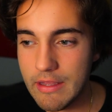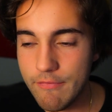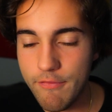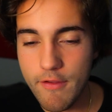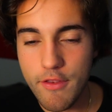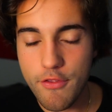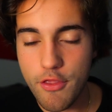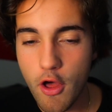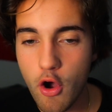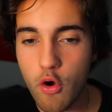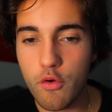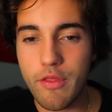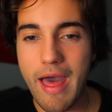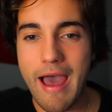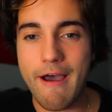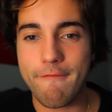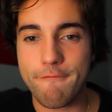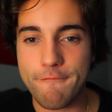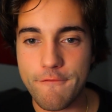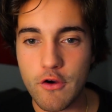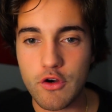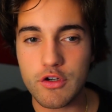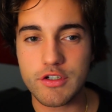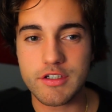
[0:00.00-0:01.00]
Even though
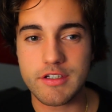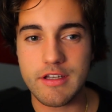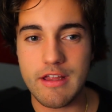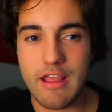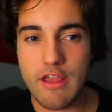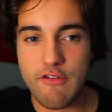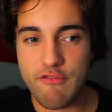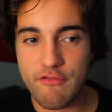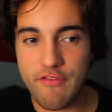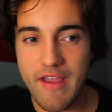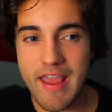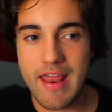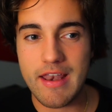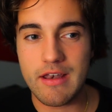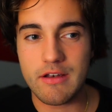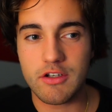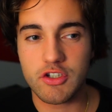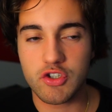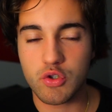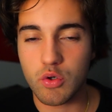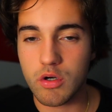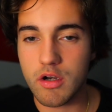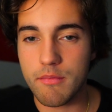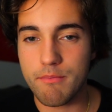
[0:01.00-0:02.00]
that first
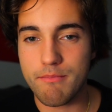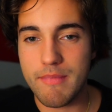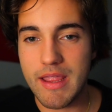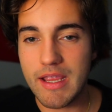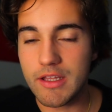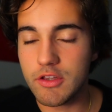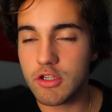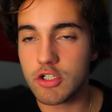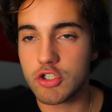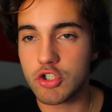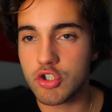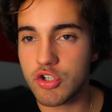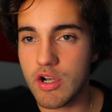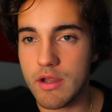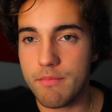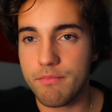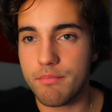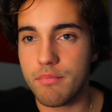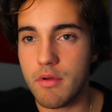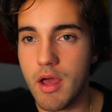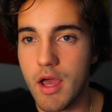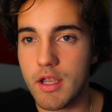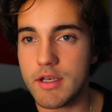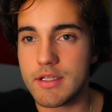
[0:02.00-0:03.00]
event sort of made the
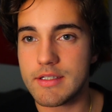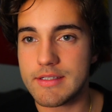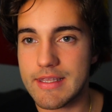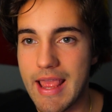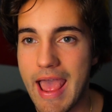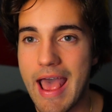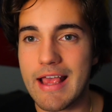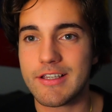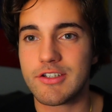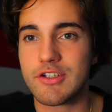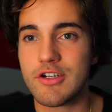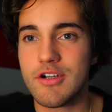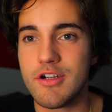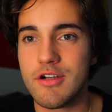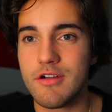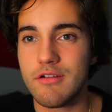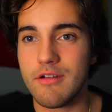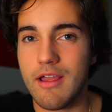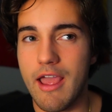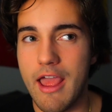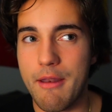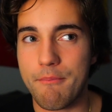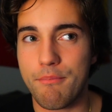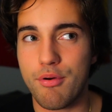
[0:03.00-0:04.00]
trip a
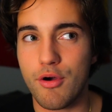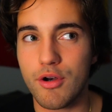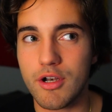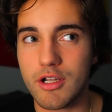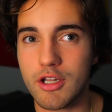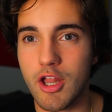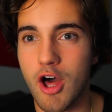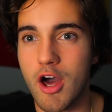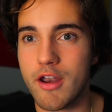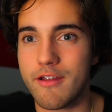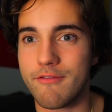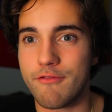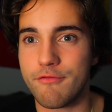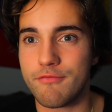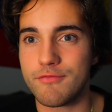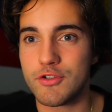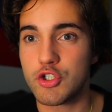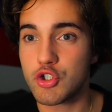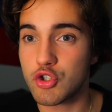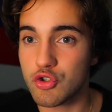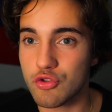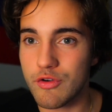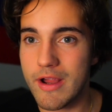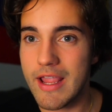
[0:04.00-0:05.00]
disaster and put a lot of
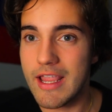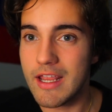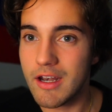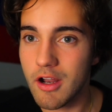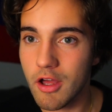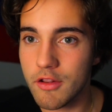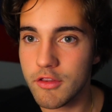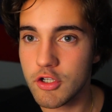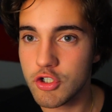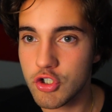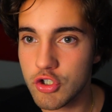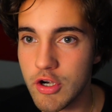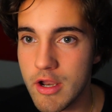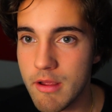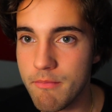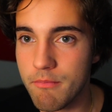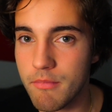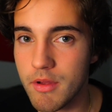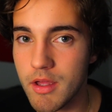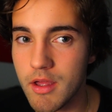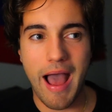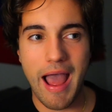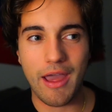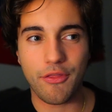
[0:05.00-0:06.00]
strain on the
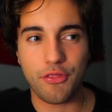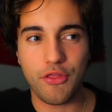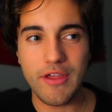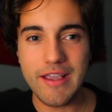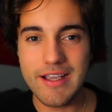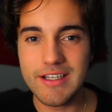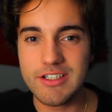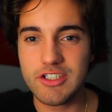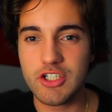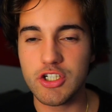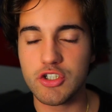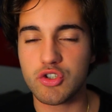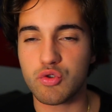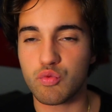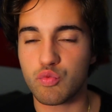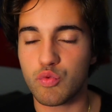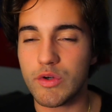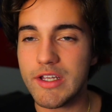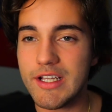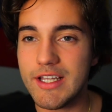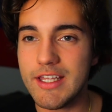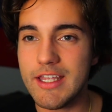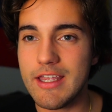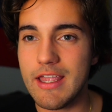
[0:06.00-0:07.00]
trip, I think it's just
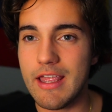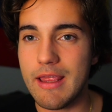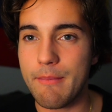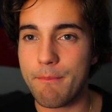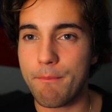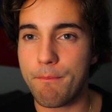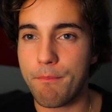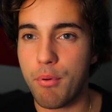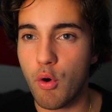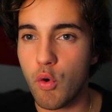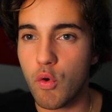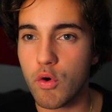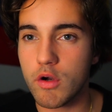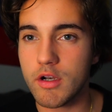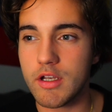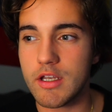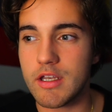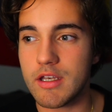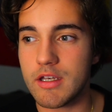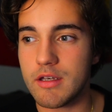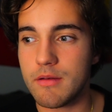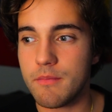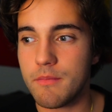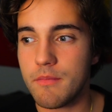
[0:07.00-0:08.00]
really
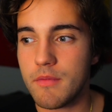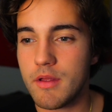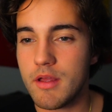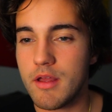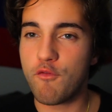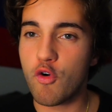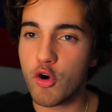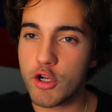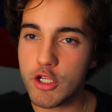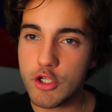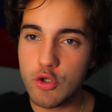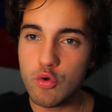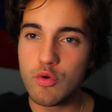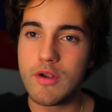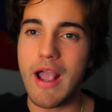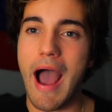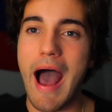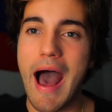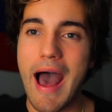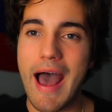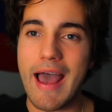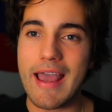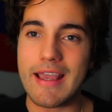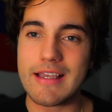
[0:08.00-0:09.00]
important for you
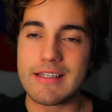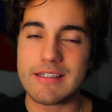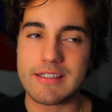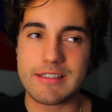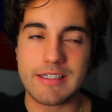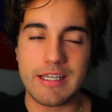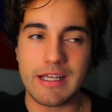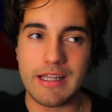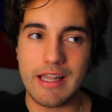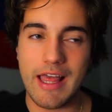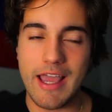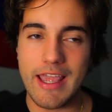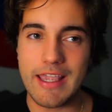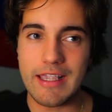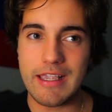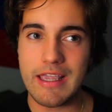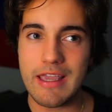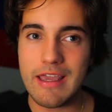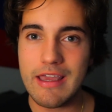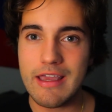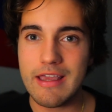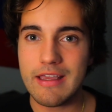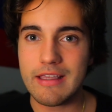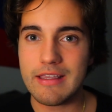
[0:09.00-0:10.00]
guys to
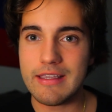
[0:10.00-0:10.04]
like